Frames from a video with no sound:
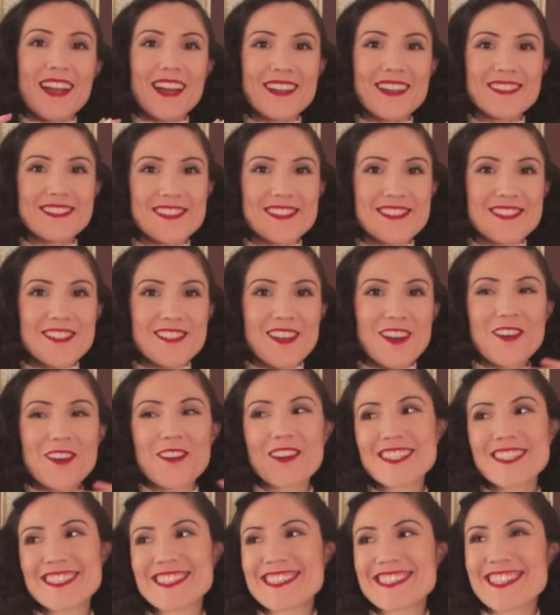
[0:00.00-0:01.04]
Guys,
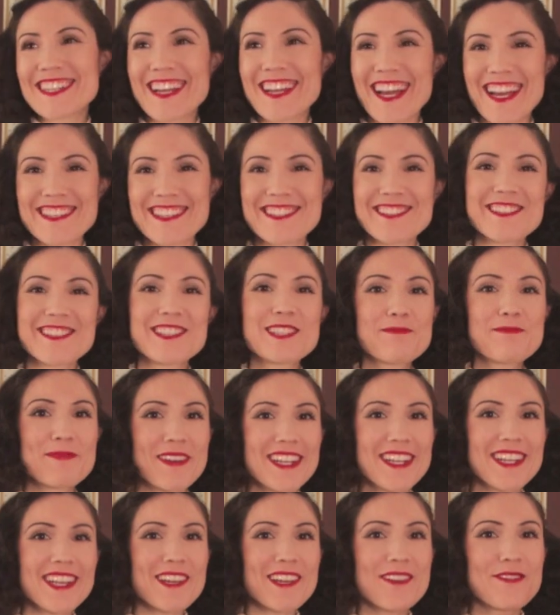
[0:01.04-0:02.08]
so okay, so it's
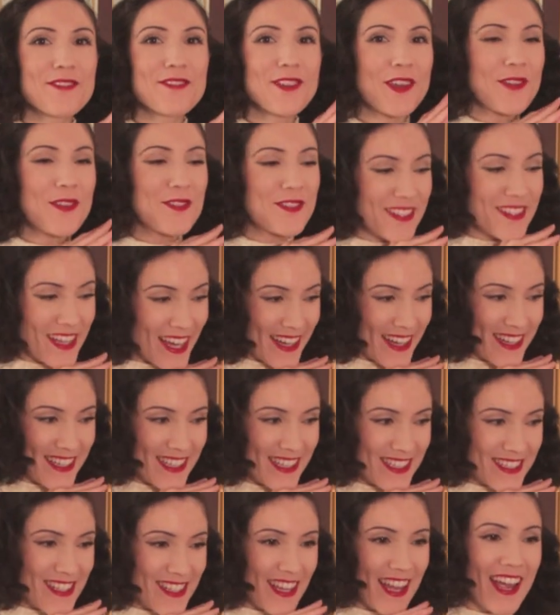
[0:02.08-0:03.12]
been a few
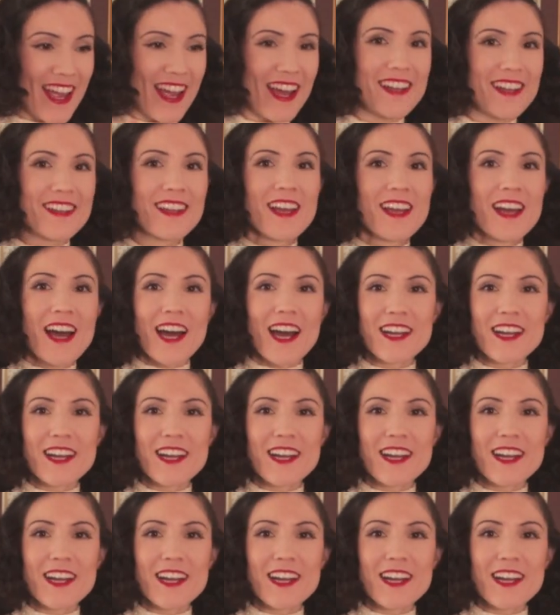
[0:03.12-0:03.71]
days and